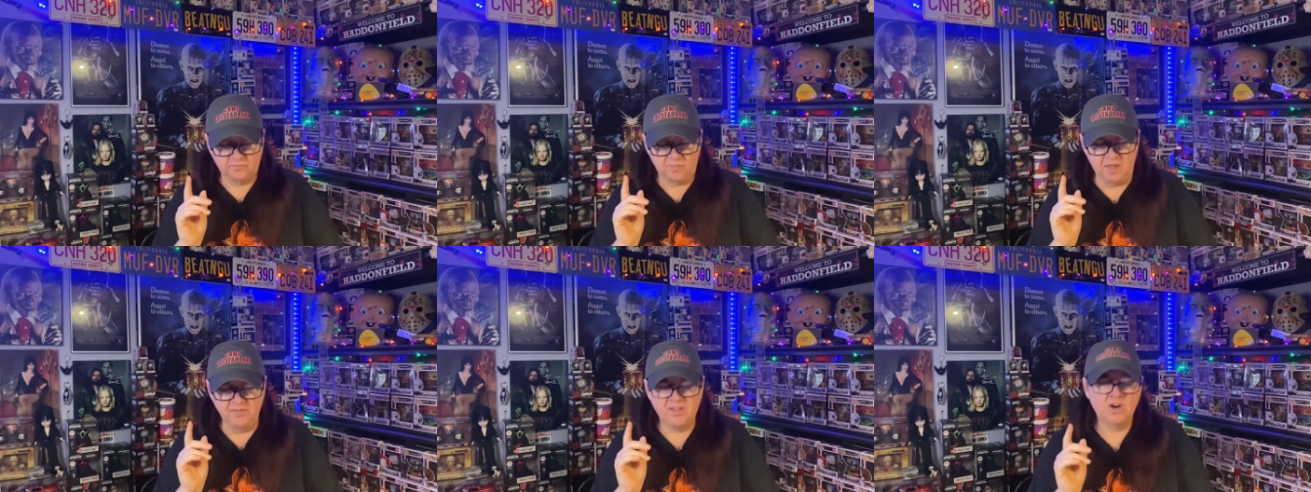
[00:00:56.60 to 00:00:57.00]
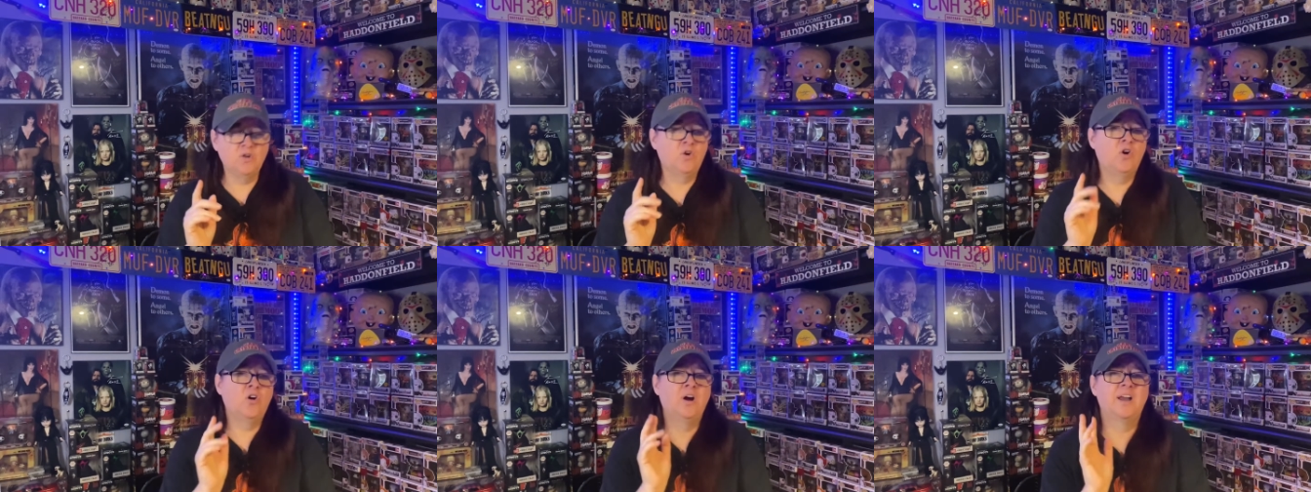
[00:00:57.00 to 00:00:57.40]
there
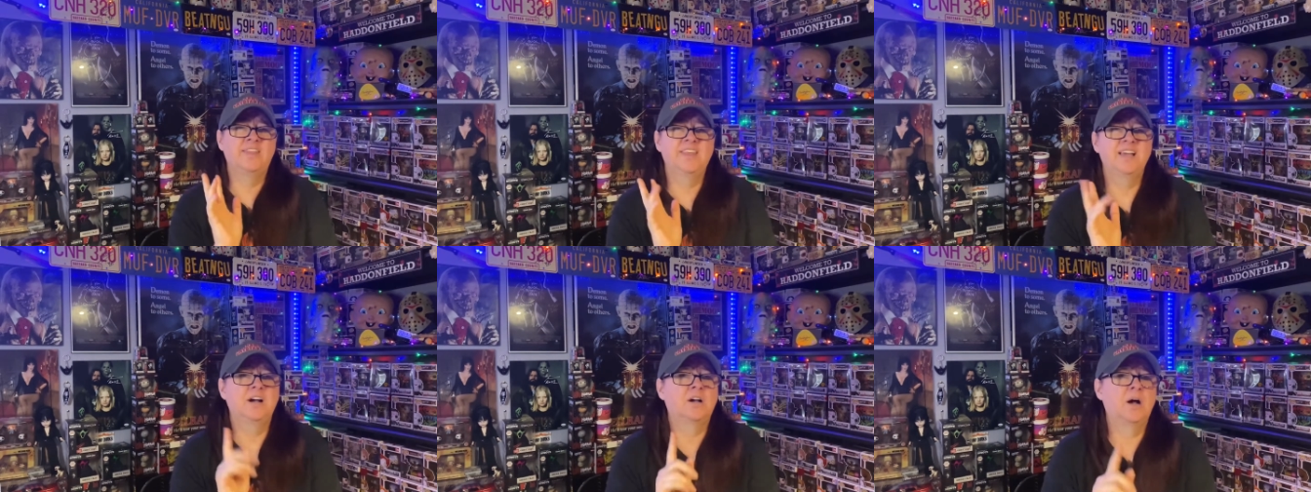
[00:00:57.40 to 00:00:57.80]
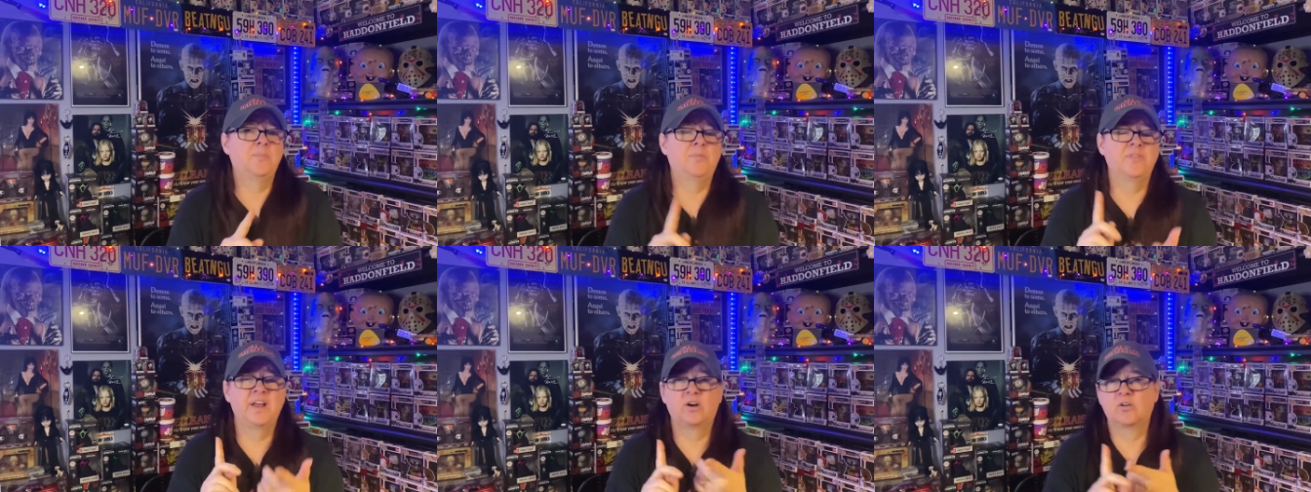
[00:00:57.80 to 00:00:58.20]
are, I think, a couple
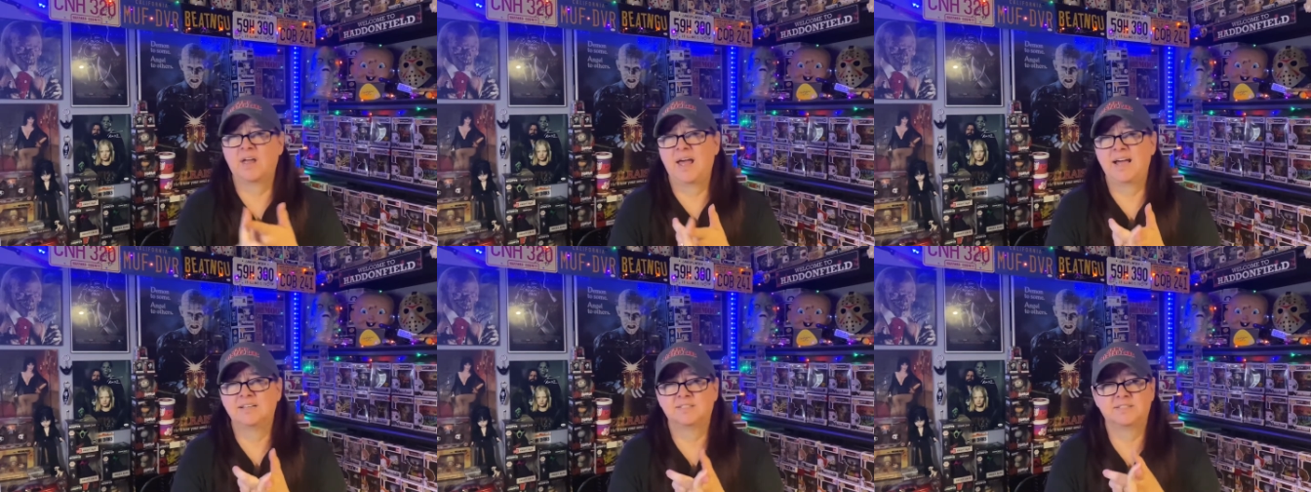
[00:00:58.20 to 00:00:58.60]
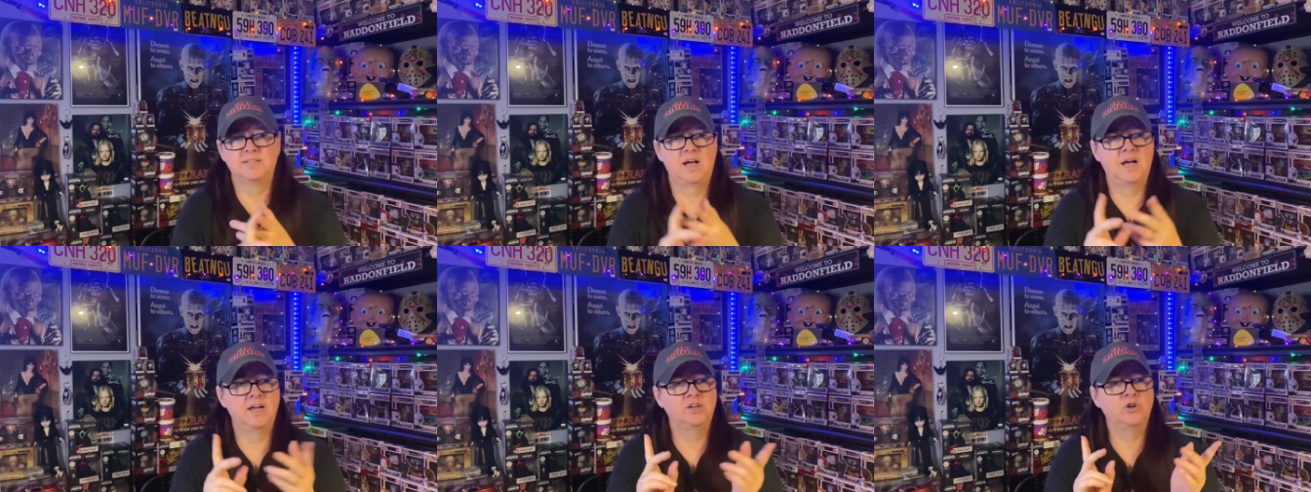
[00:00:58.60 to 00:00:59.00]
that are cast
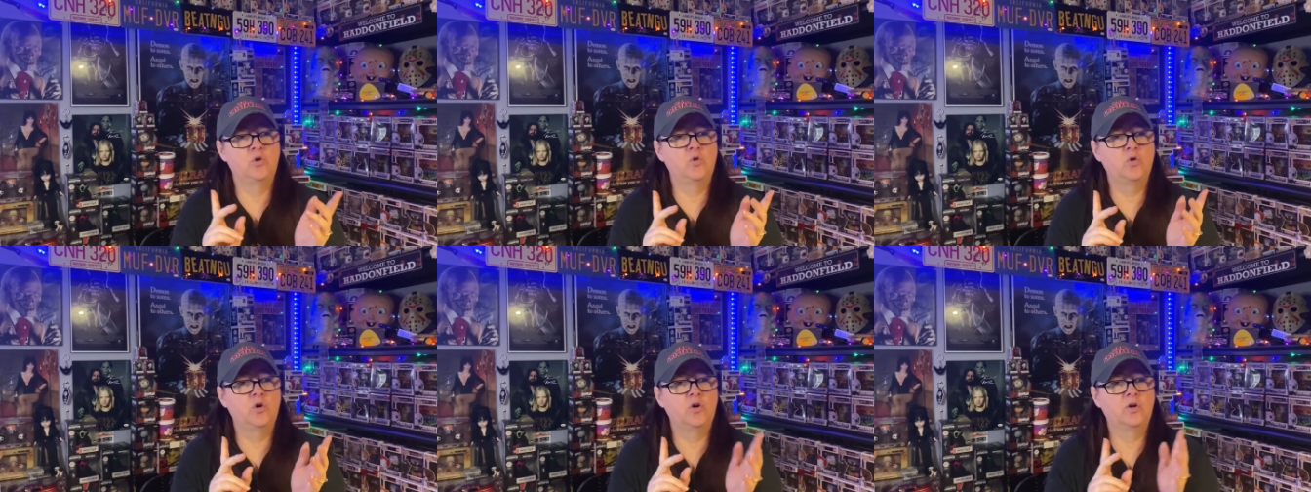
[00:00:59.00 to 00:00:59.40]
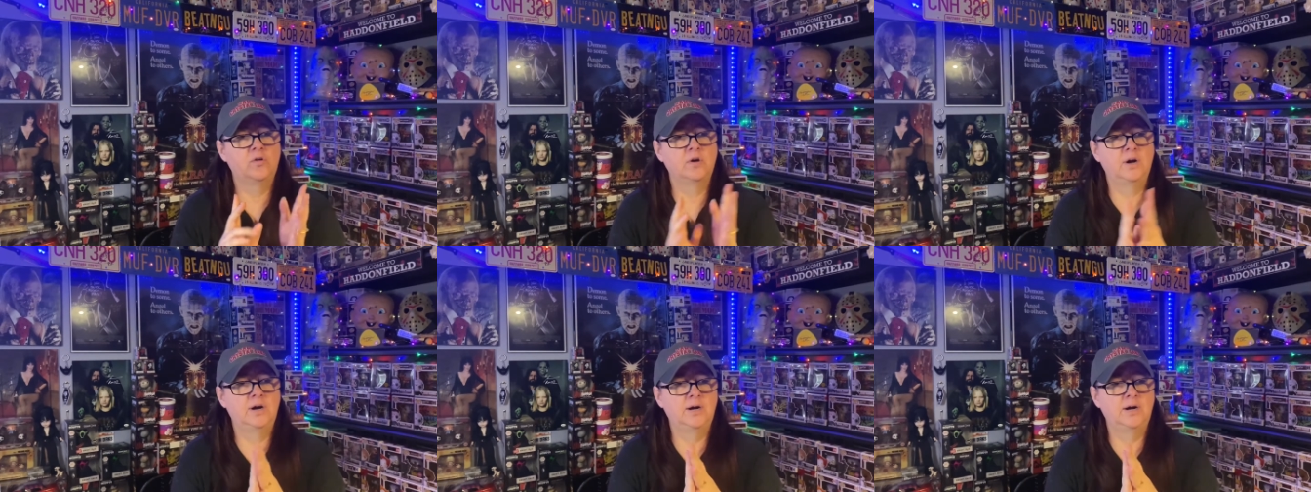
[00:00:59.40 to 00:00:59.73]
signed or